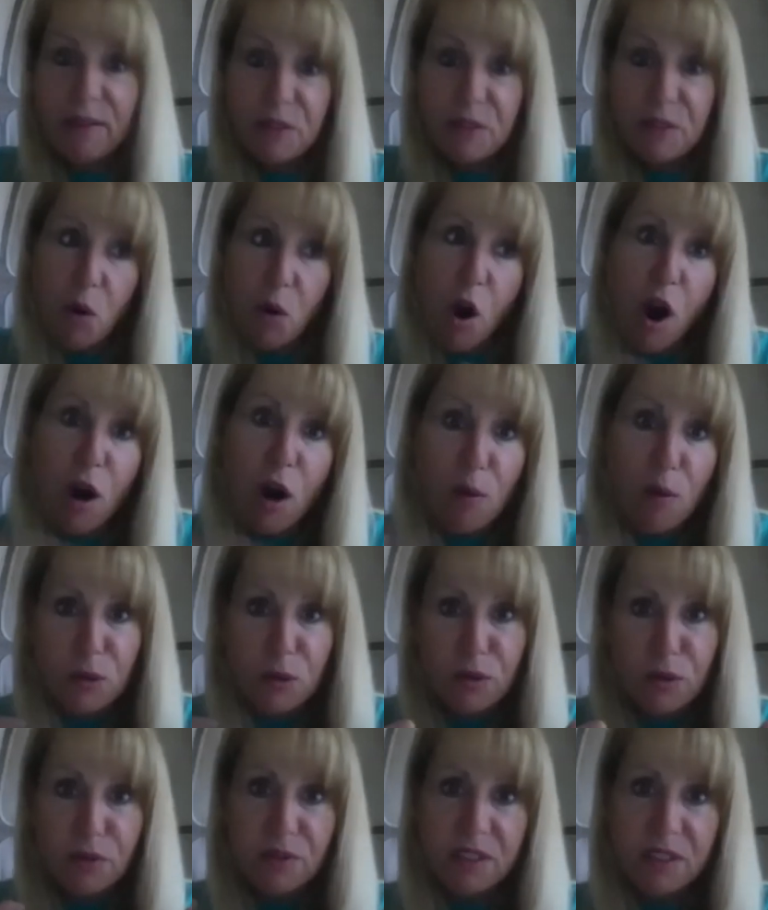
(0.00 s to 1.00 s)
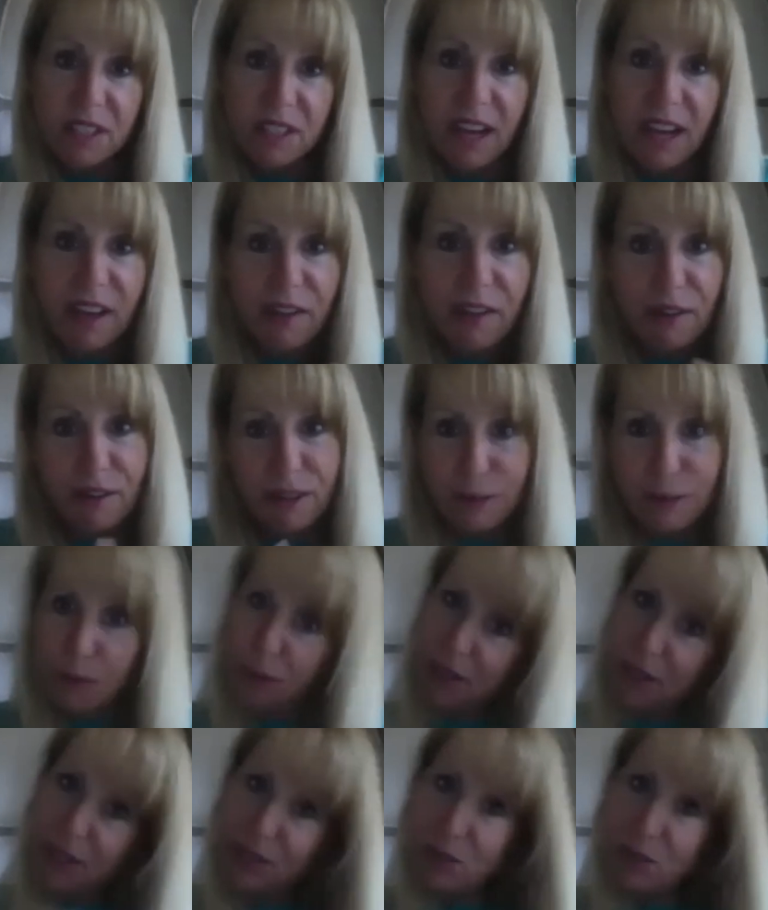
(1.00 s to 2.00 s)
to all move together there
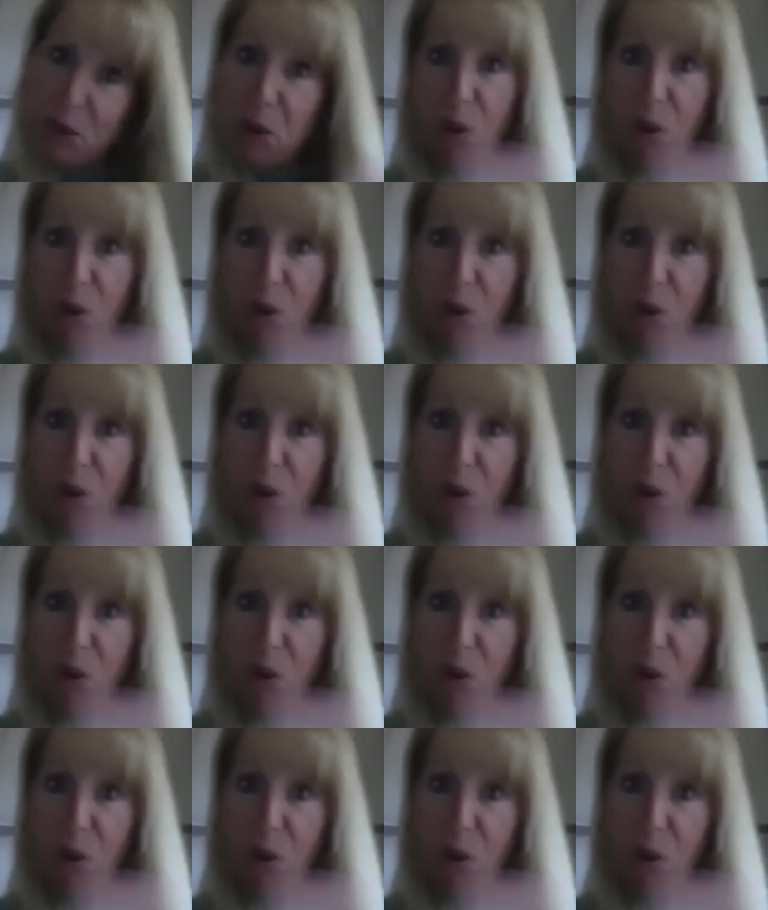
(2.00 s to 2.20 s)
was this